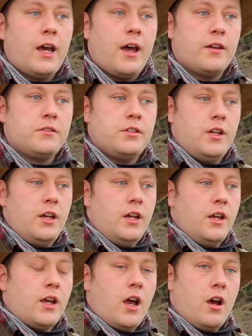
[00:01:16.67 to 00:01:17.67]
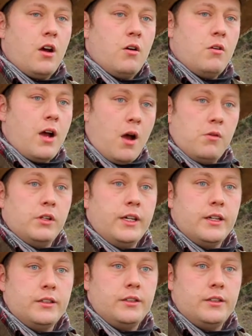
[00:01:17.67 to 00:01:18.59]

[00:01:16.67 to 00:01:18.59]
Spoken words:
and seeing how Howell here